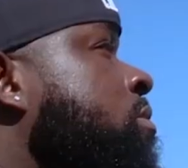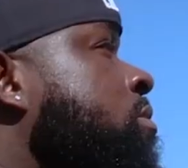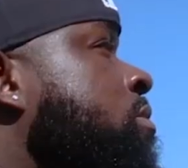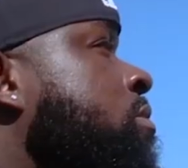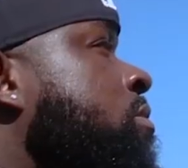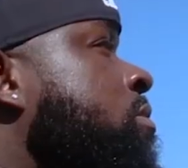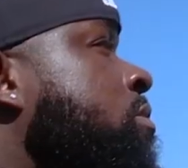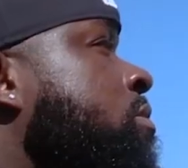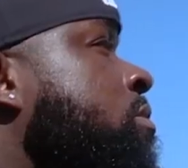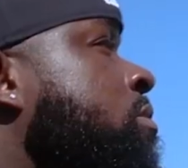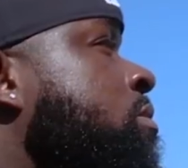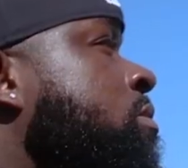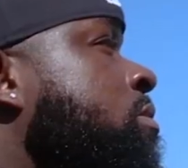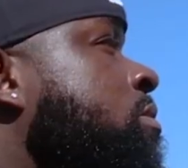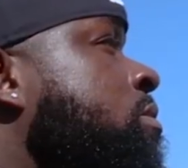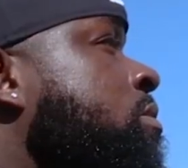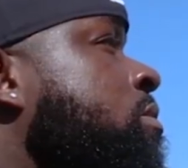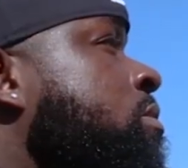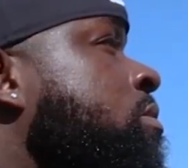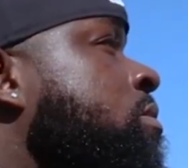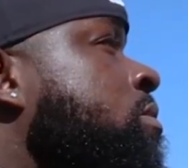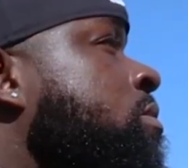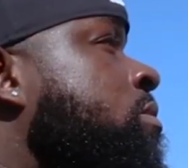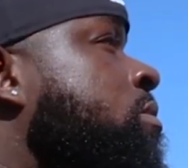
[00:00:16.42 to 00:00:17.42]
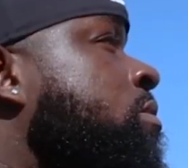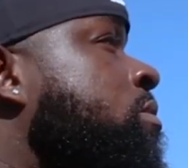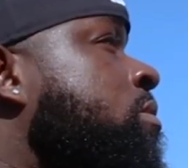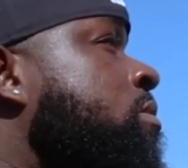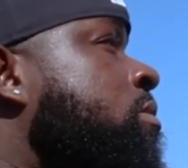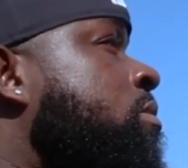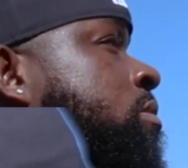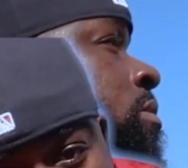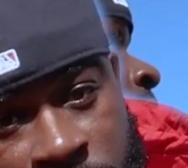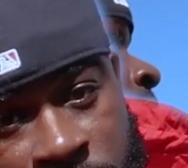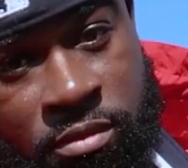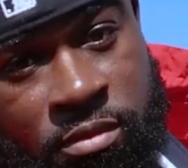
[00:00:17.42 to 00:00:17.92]
hoe, baby. Ever
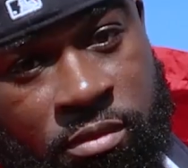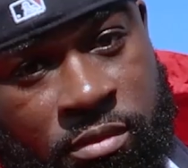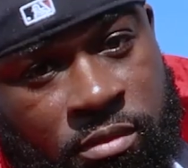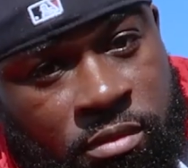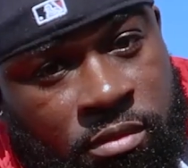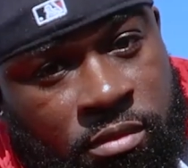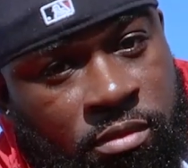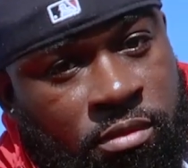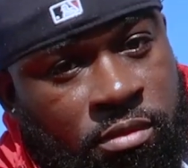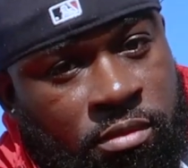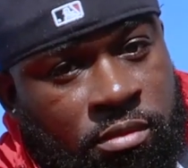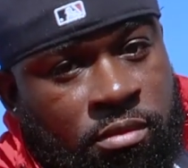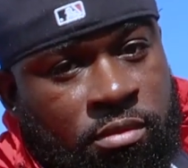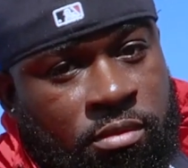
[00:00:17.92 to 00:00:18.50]
since I was